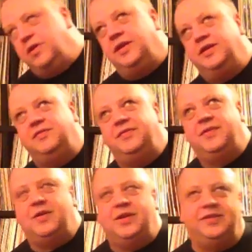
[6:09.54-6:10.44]
and it's
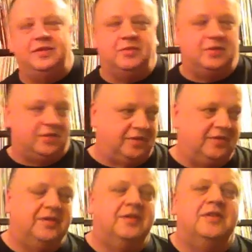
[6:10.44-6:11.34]
very similar
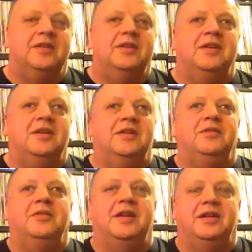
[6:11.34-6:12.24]

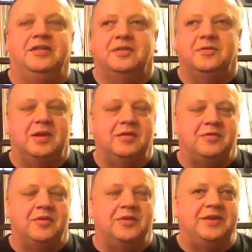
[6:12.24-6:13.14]
to Kings of the Wild
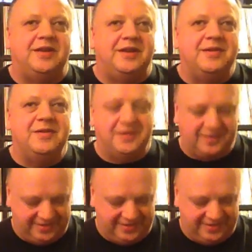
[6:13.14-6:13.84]
Frontier.